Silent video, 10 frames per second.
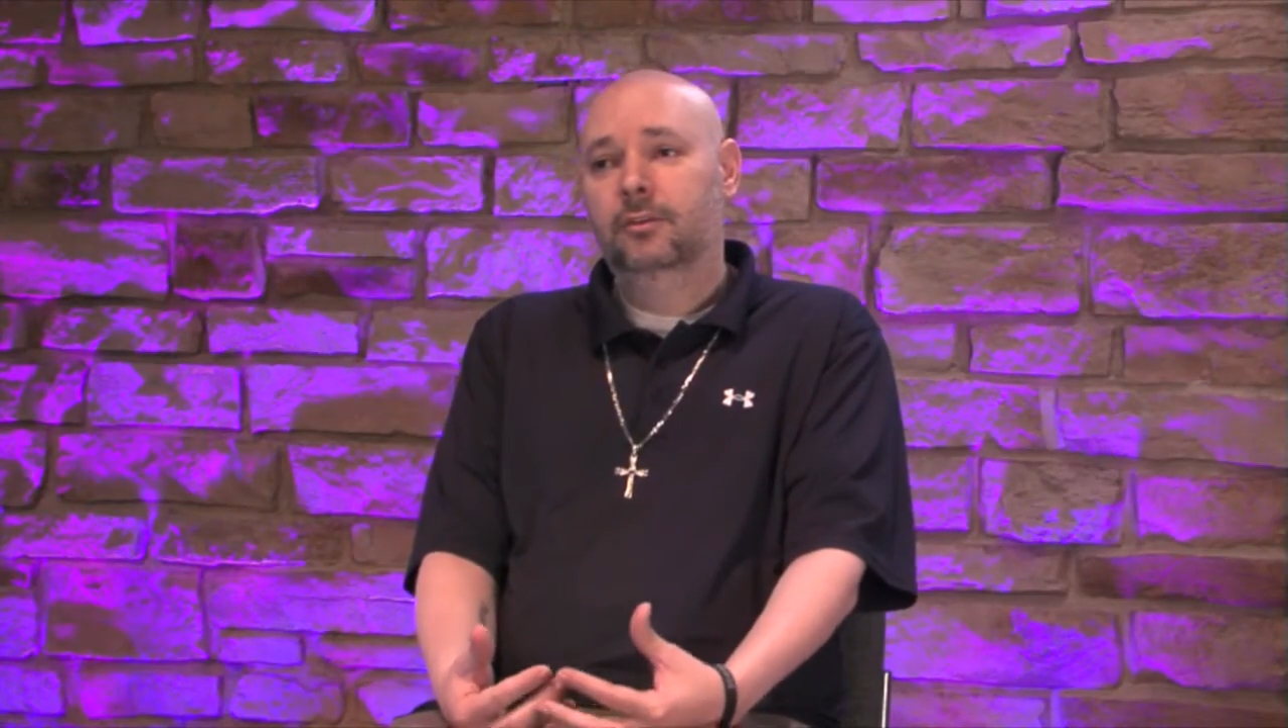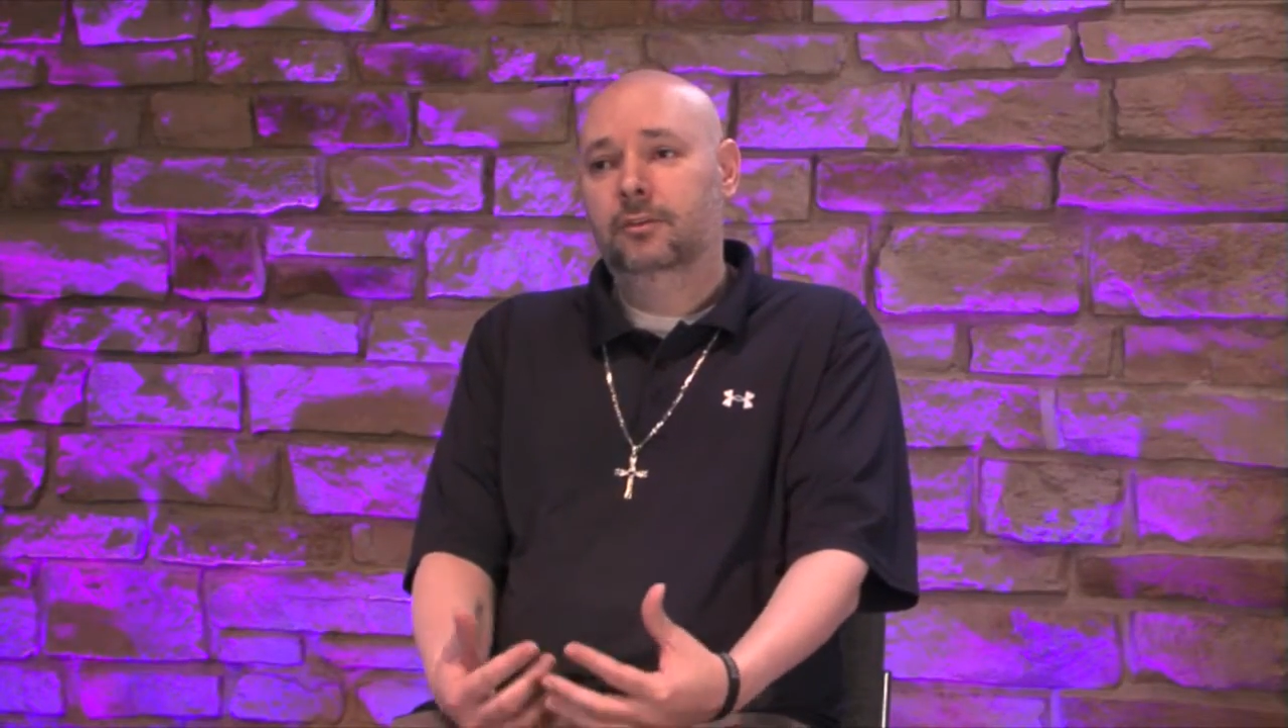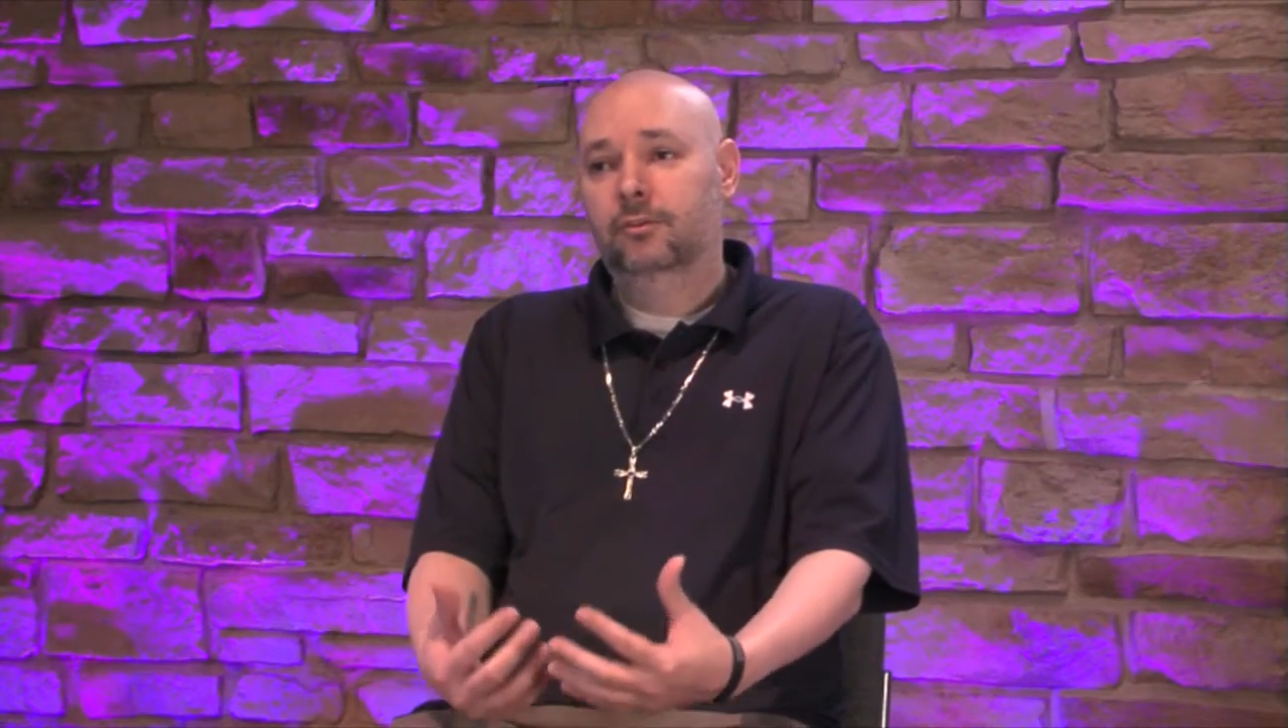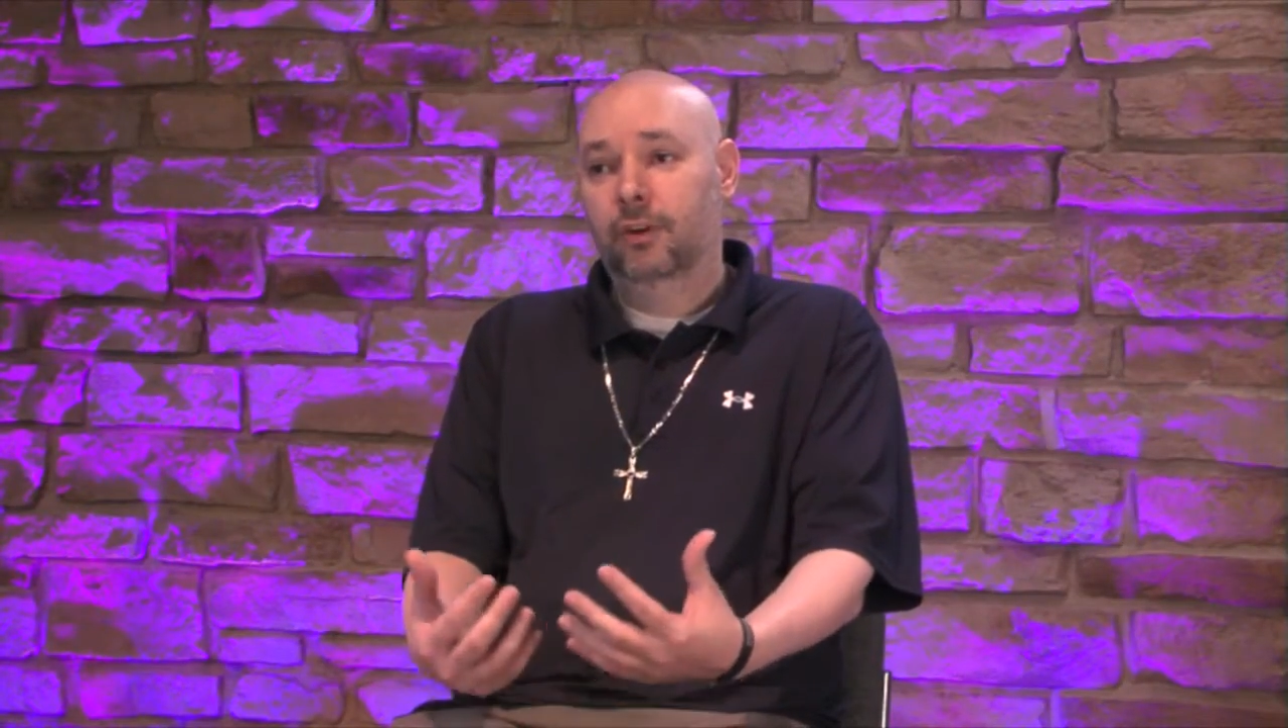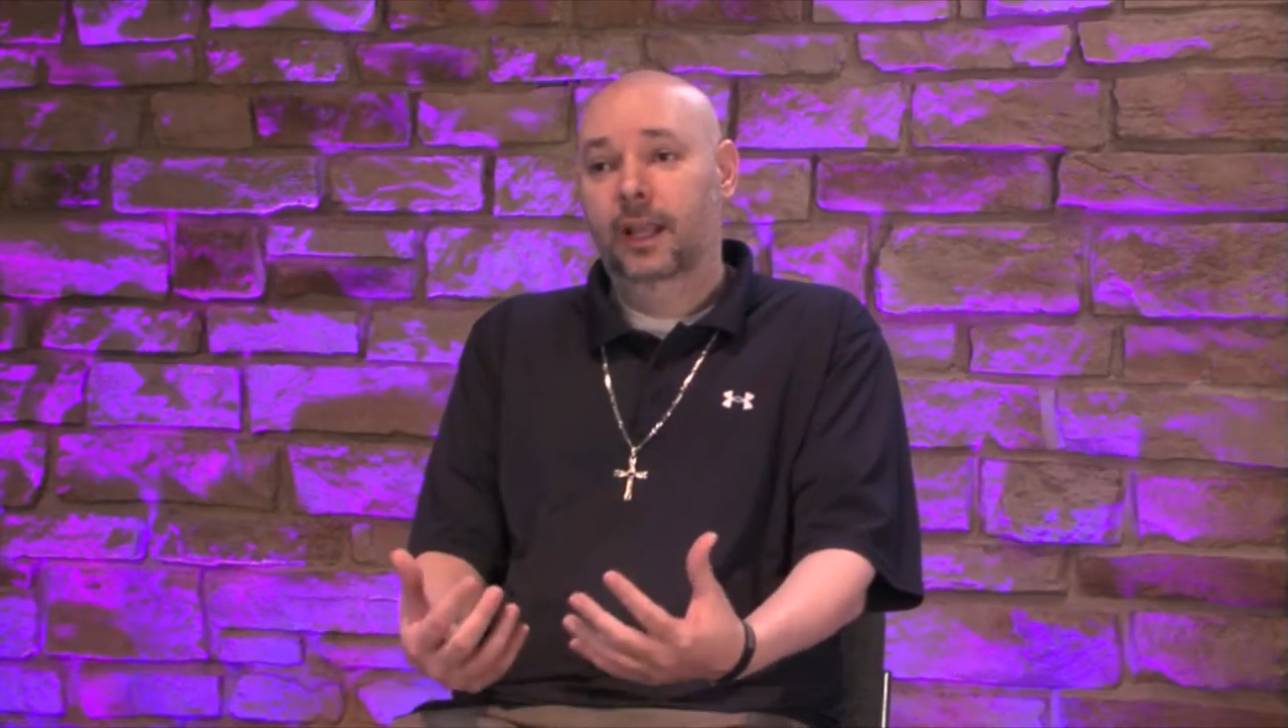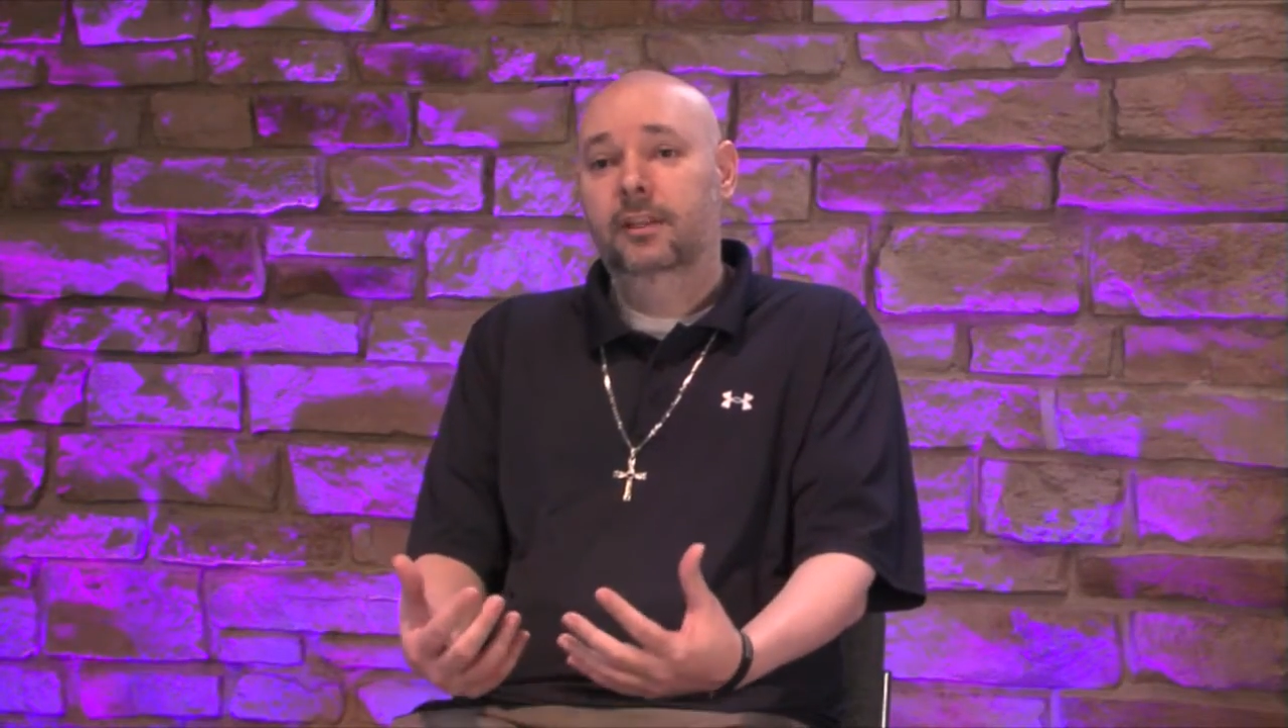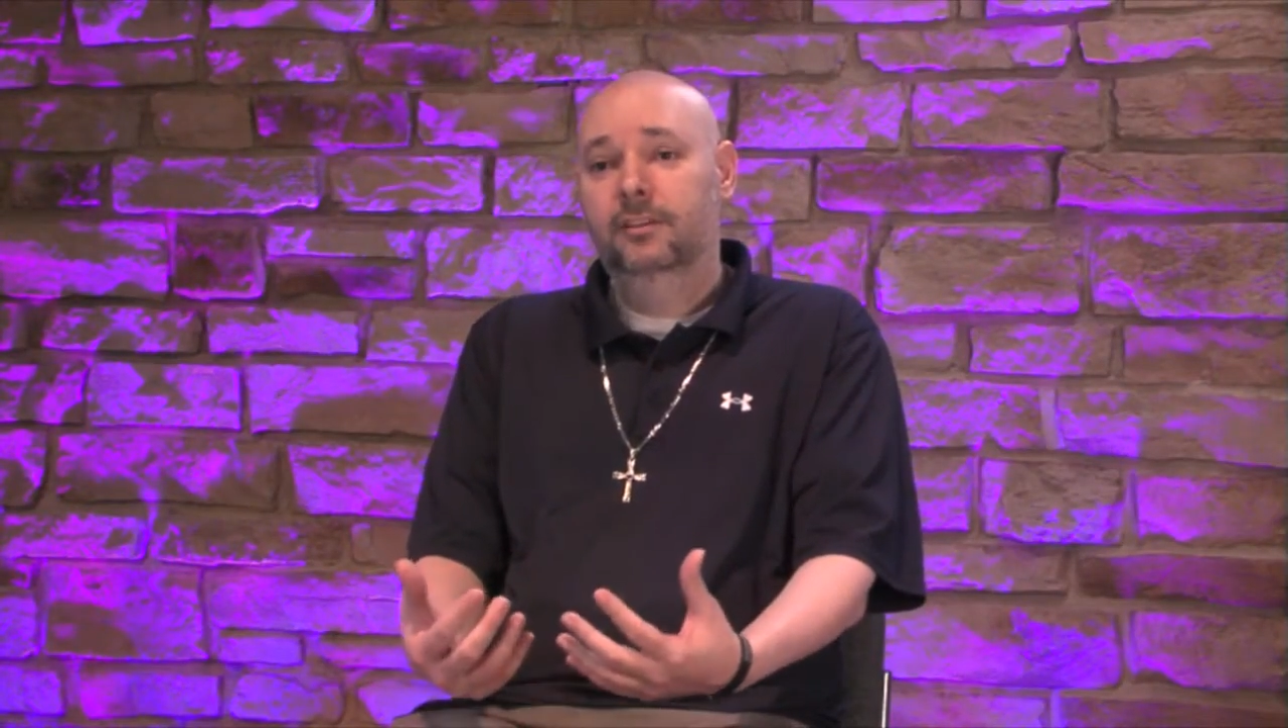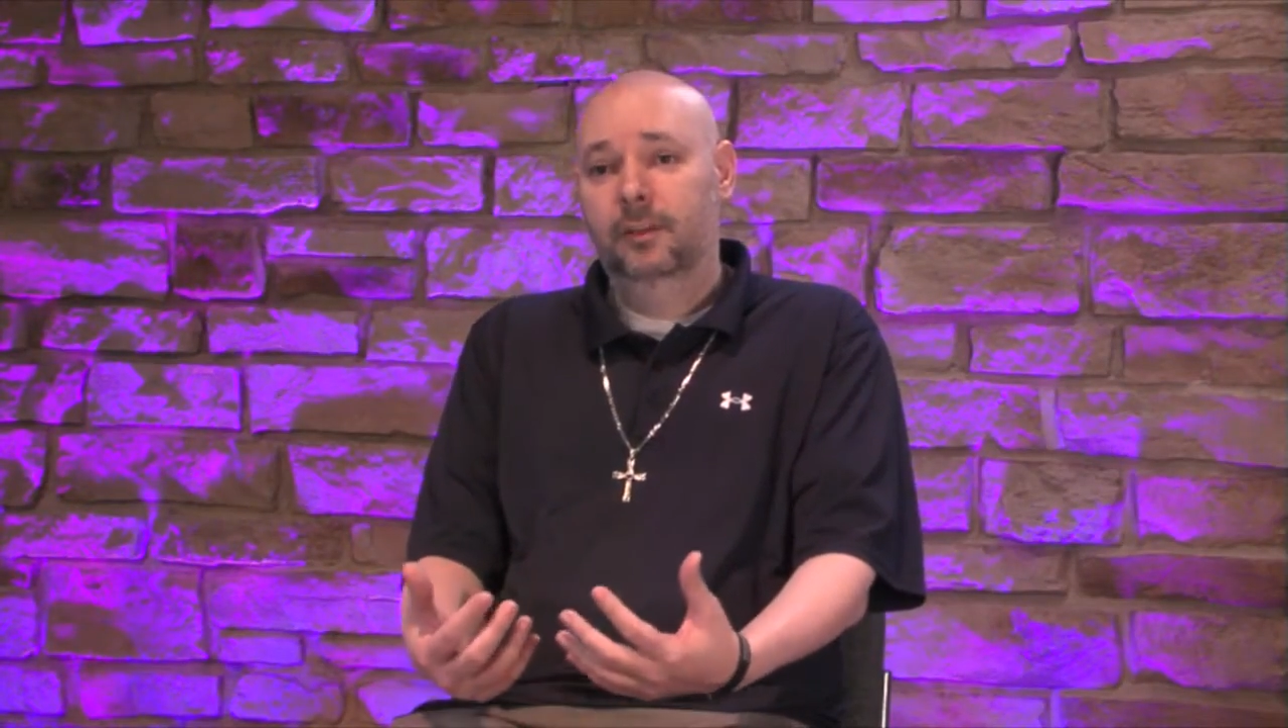grace